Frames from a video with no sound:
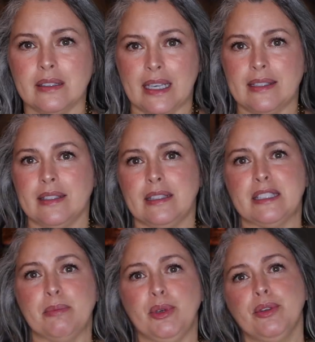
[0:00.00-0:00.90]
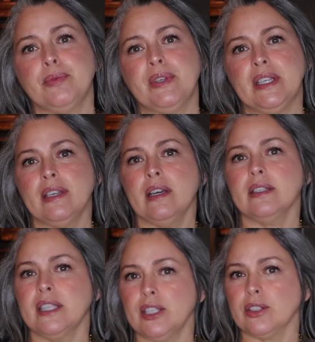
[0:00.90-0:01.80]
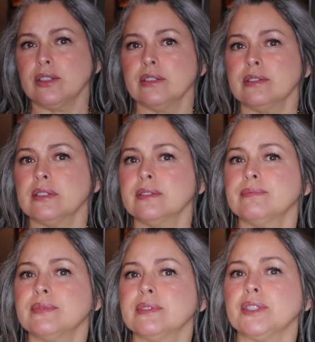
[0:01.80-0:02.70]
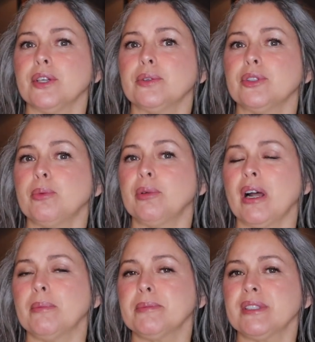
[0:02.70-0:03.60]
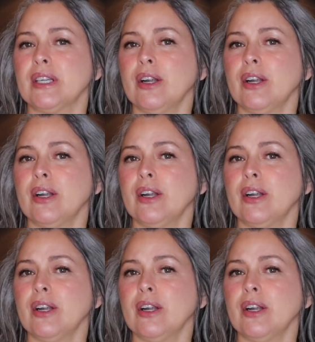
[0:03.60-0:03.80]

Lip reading: nice and smooth when it got here. So no problems at